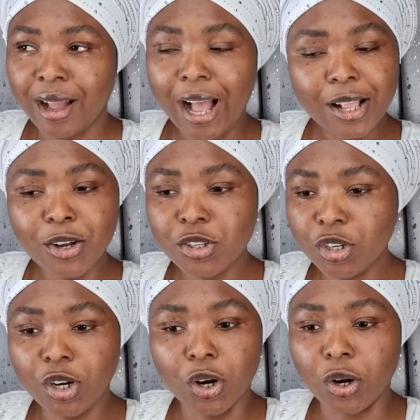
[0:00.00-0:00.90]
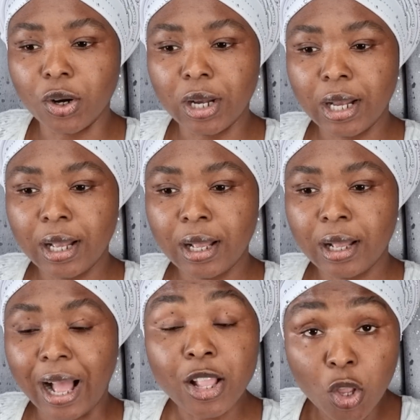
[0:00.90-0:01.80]
I don't know.
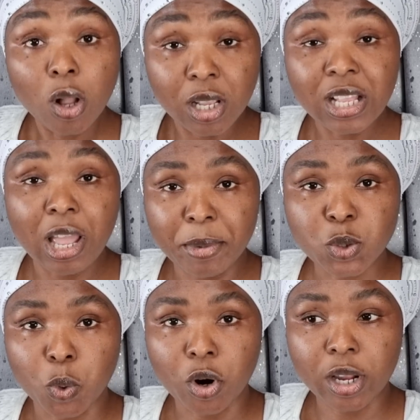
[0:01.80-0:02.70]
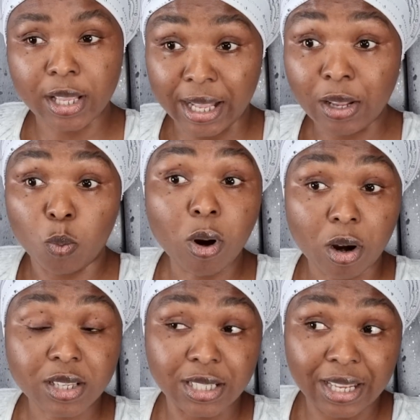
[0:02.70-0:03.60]
I know the name is working, and it
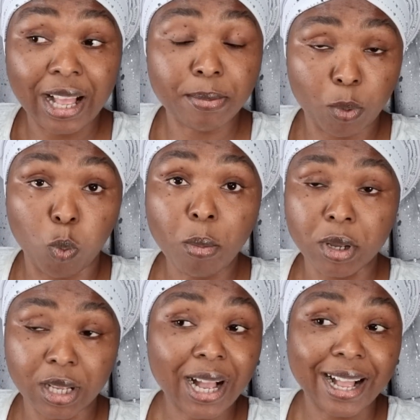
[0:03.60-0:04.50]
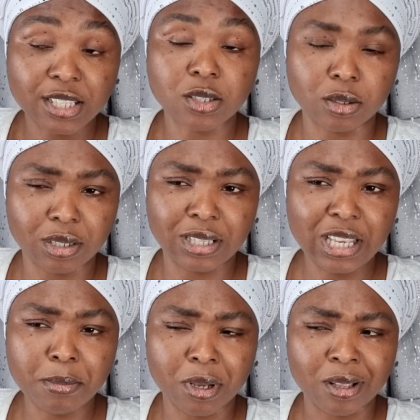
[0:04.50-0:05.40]
worked, and it helped the woman. It cast out the
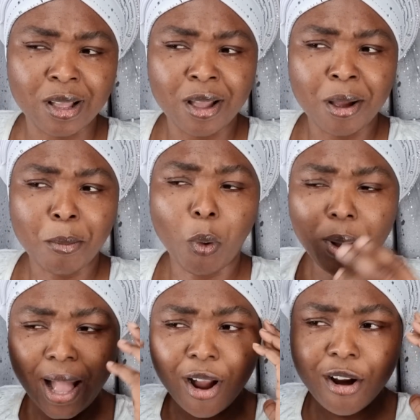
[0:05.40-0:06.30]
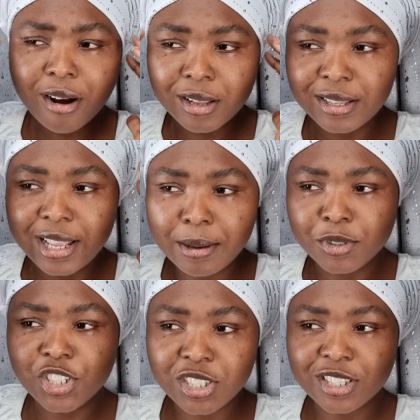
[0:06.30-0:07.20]
demon. But when I heard the name
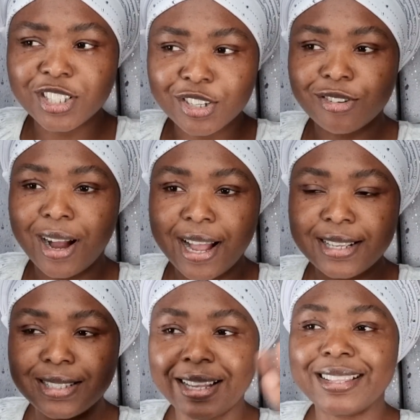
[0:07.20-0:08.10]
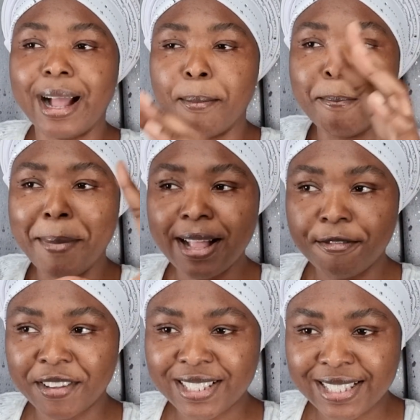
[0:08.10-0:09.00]
Jesus Christ in that
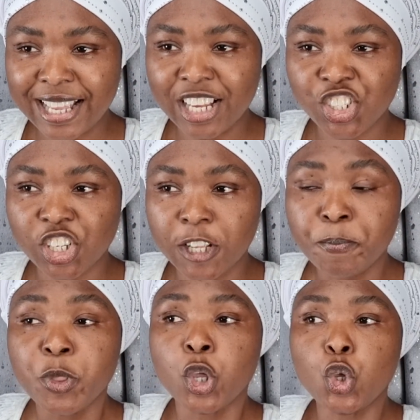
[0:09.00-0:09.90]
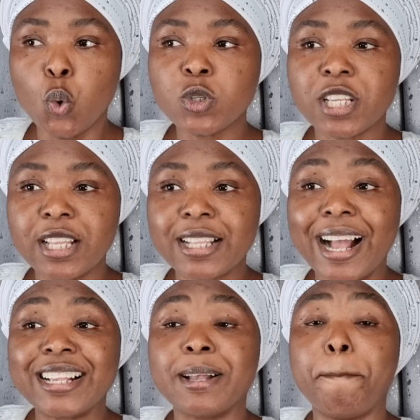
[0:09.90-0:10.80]
manifestation, using it
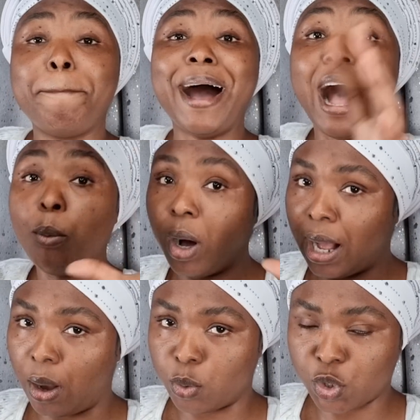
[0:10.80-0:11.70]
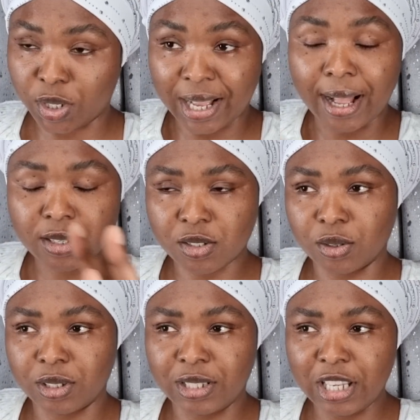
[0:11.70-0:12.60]
as a powerhouse to cast out
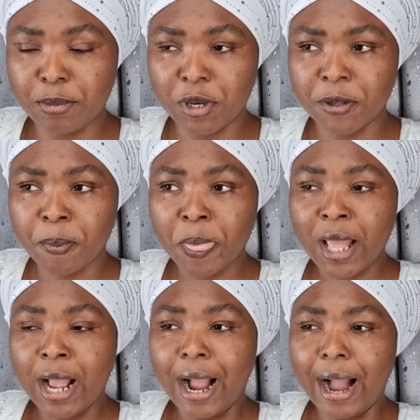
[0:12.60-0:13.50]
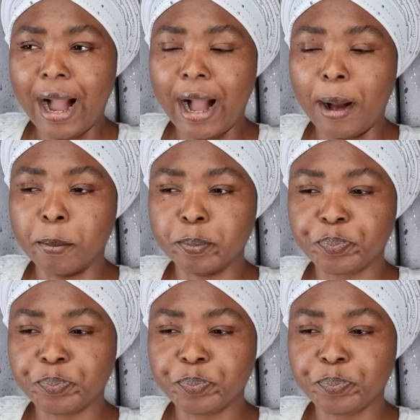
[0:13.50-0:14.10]
the demon, I